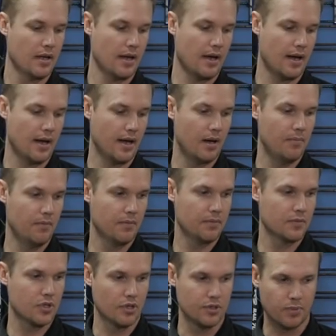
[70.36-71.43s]
Um,
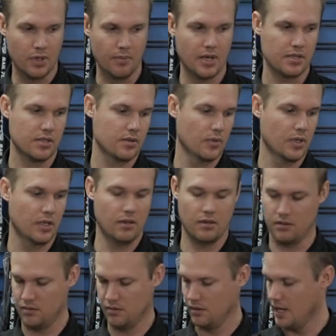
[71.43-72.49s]
so it's pretty much sweet.
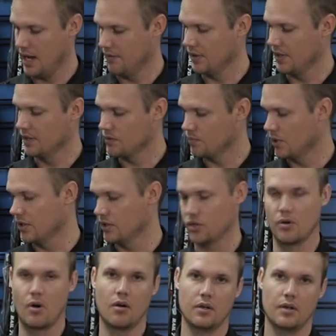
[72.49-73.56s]
Everything's pretty
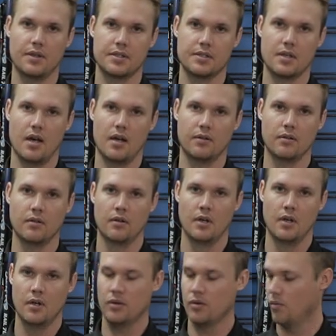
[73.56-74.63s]
strong on this gun.
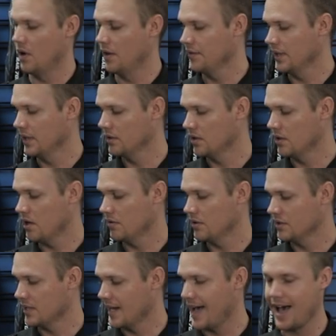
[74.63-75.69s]
The one thing to
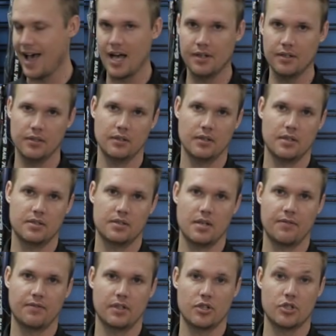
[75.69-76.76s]
note to add is
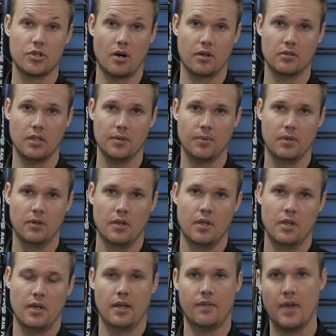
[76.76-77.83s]
definitely a shark clip,
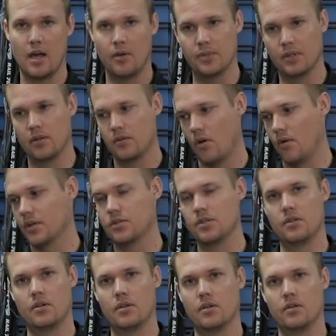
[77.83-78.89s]
and that'll be going
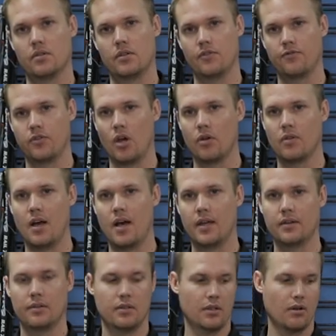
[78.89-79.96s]
to your, your float
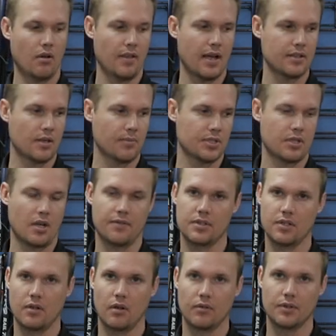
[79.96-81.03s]
line and all that type of stuff
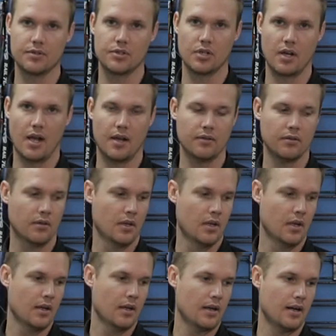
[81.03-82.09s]
so you don't lose your gun.
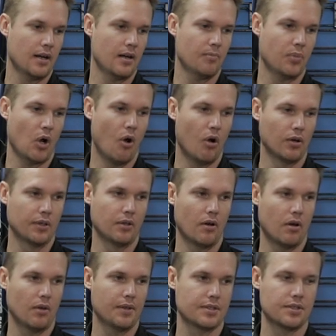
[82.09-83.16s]
Uh, but all in
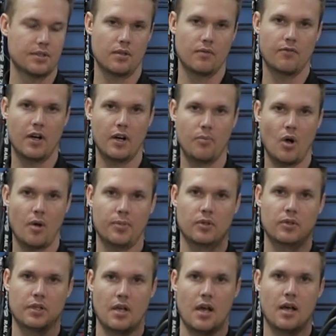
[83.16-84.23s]
all, this is a very
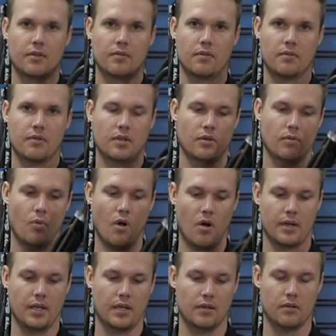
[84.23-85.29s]
popular gun that you
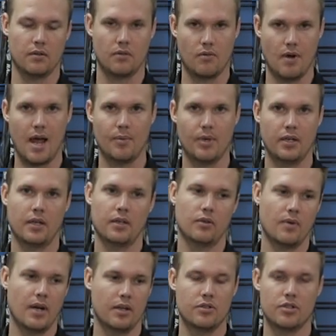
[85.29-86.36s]
walk in, grab it, and
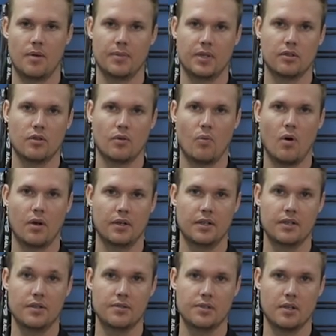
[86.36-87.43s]
you're ready to jump into the water
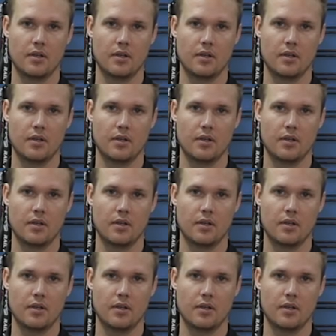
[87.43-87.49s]
and use